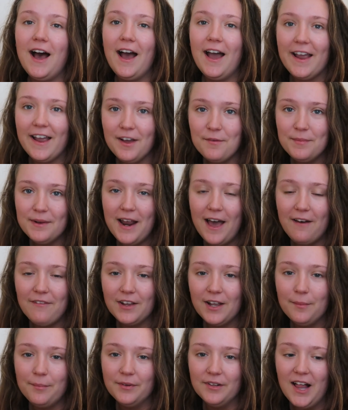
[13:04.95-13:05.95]
I have been
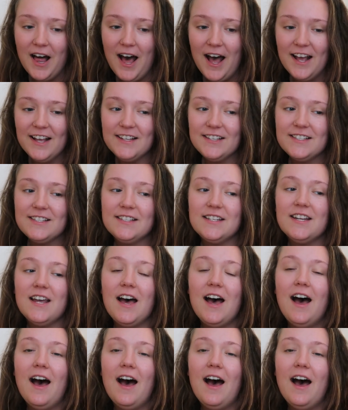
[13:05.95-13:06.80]
having a blast.